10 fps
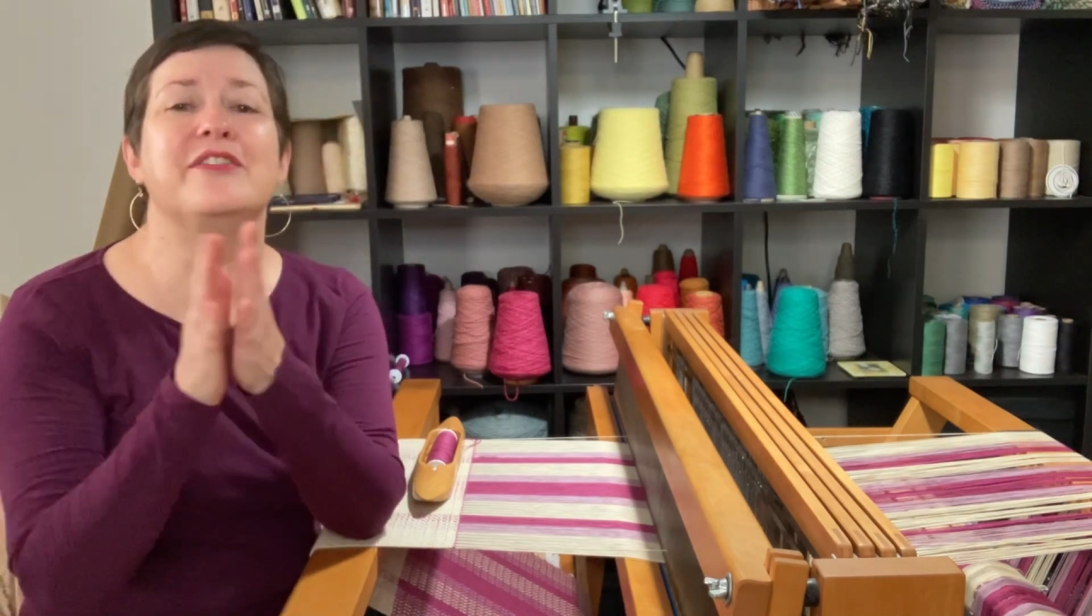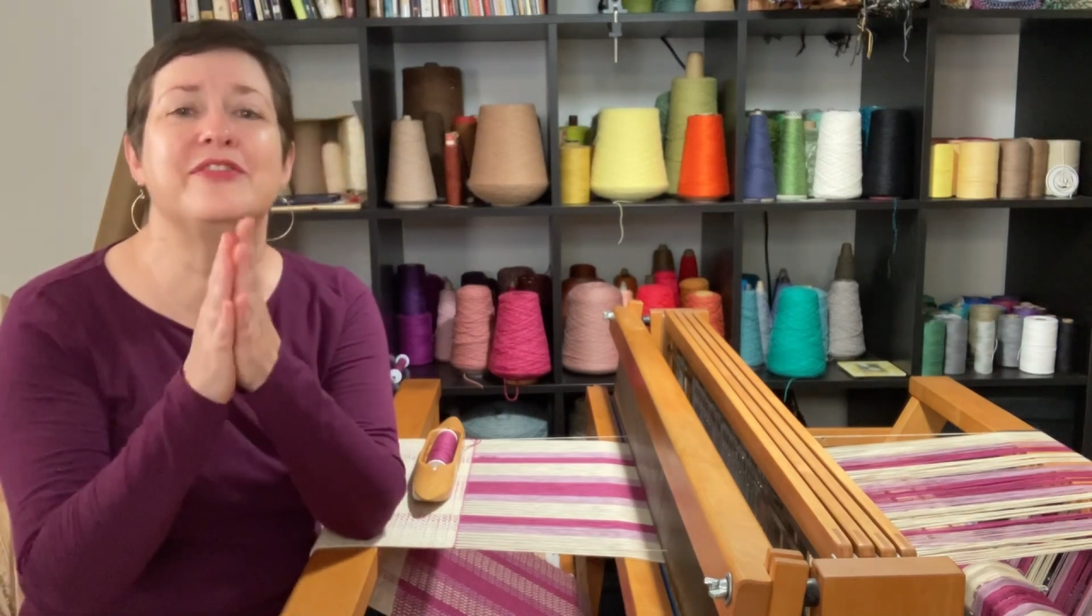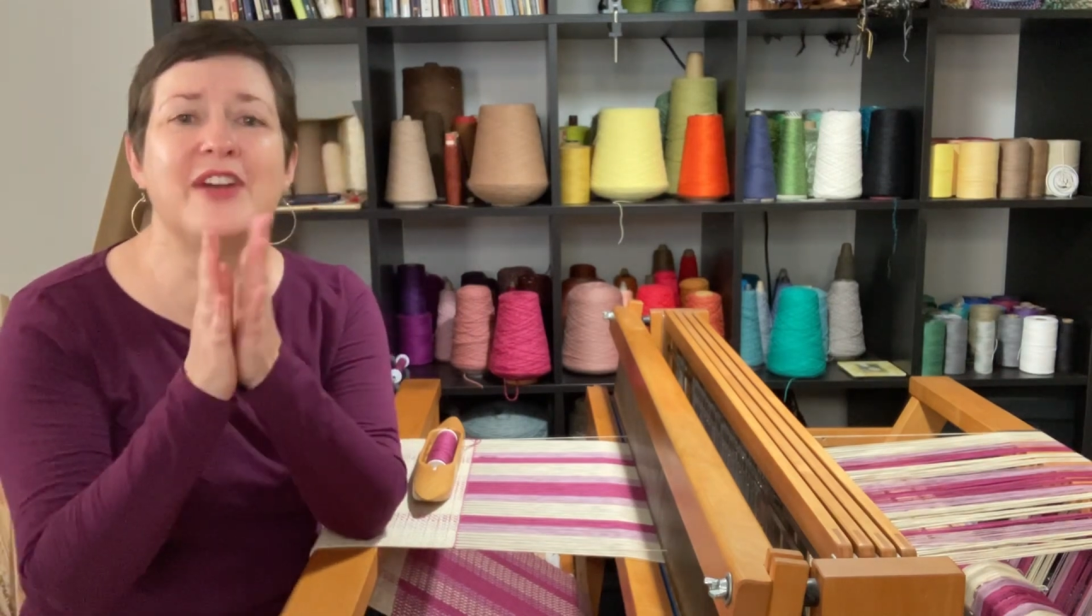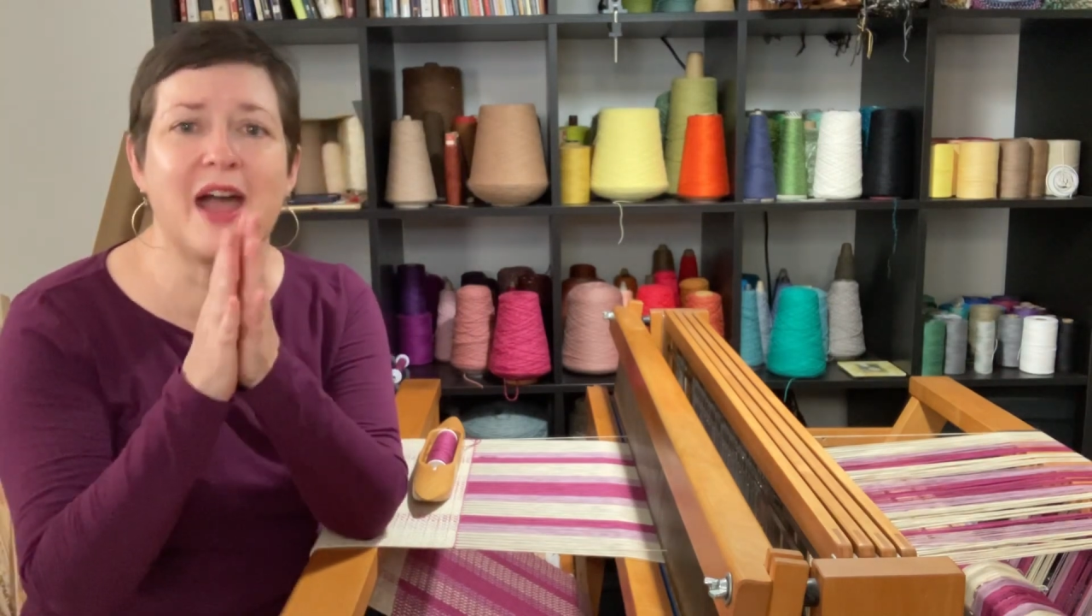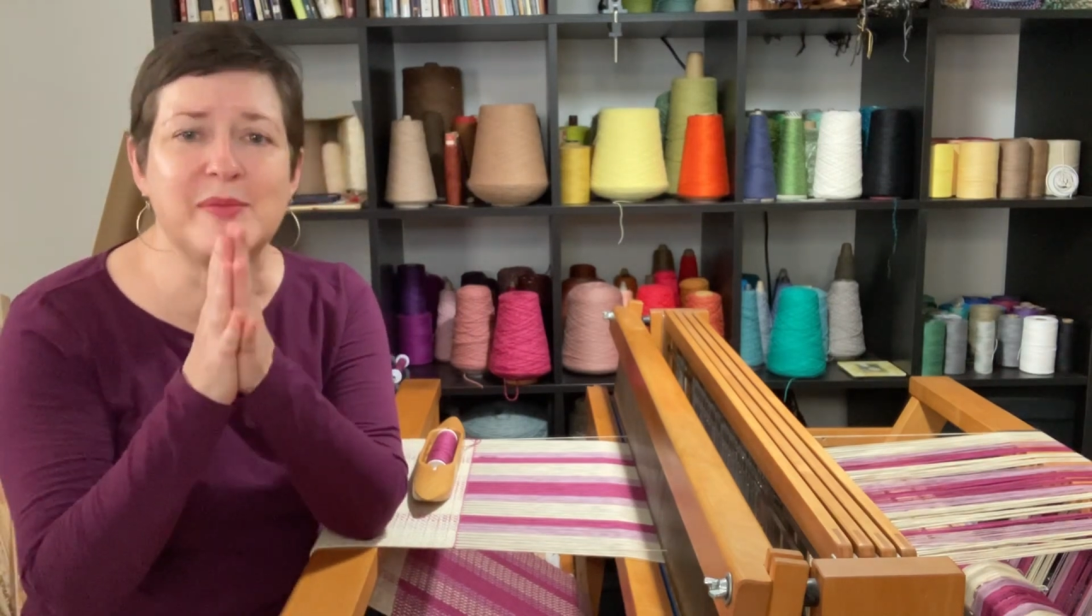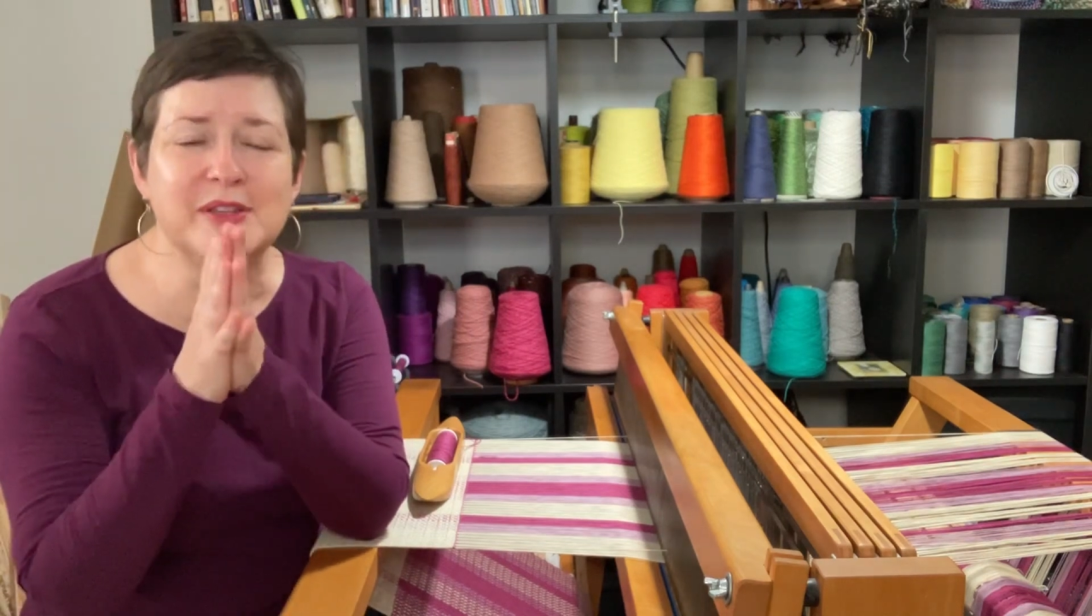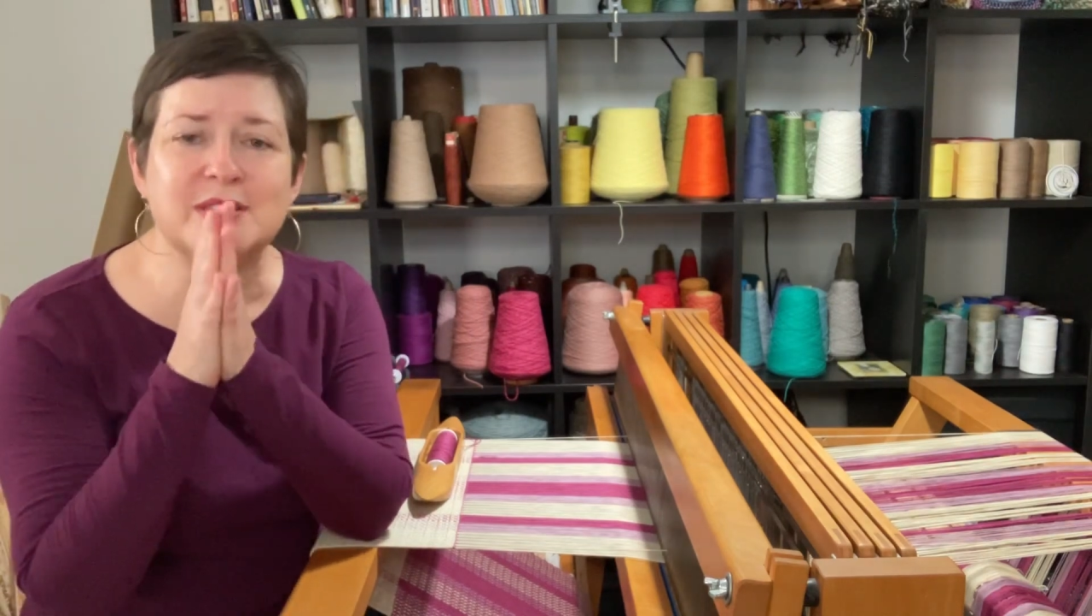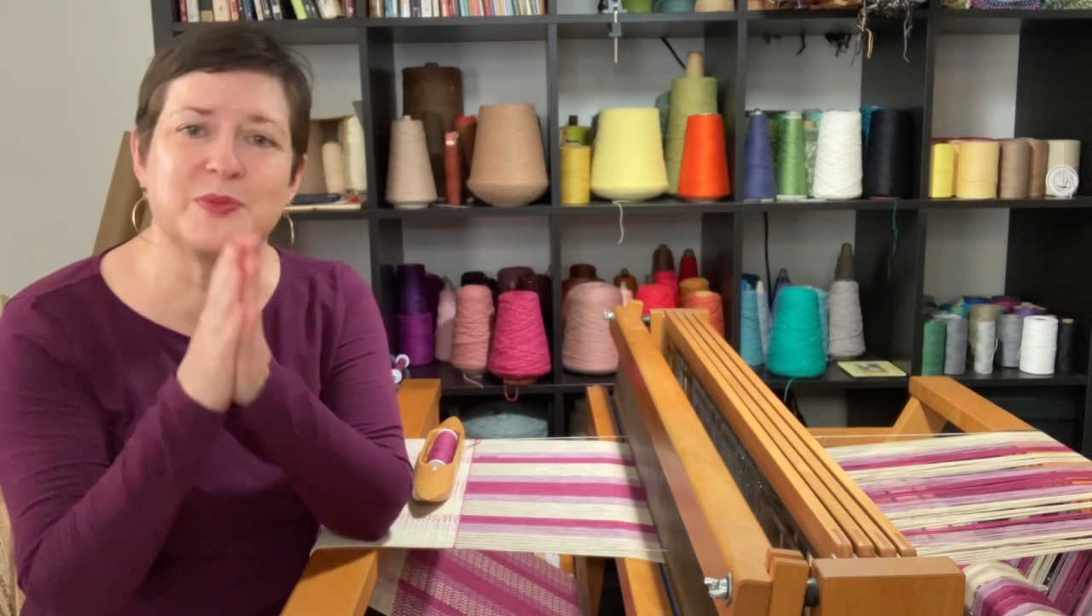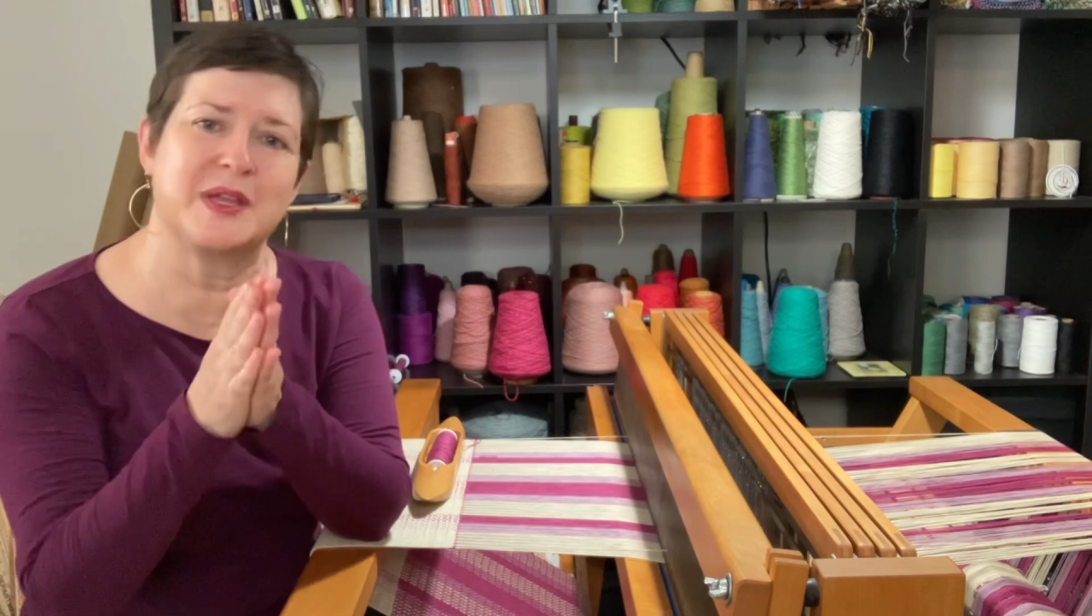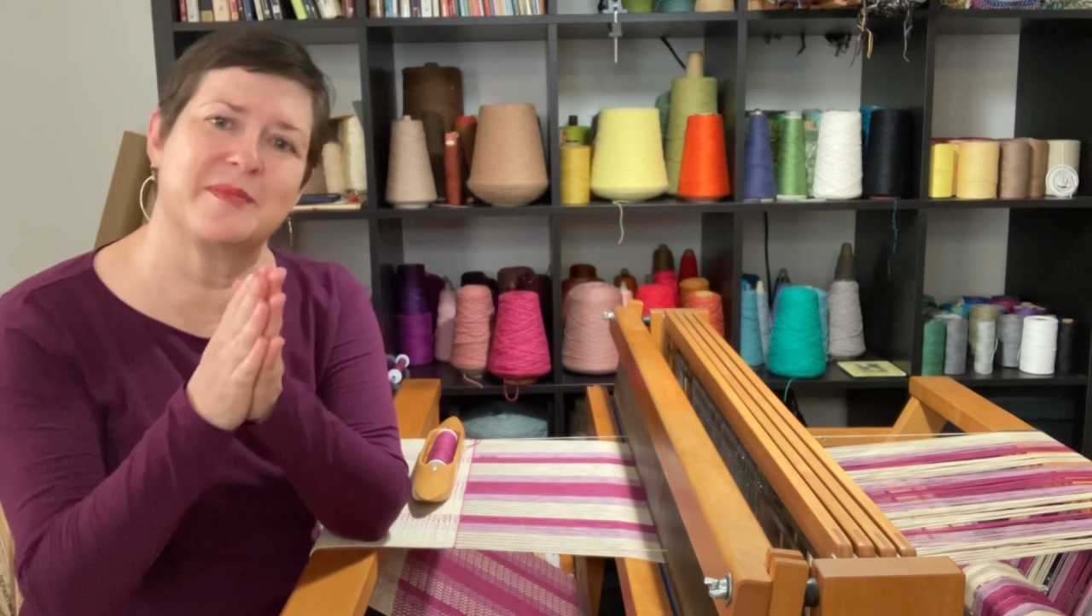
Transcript: fabulous week,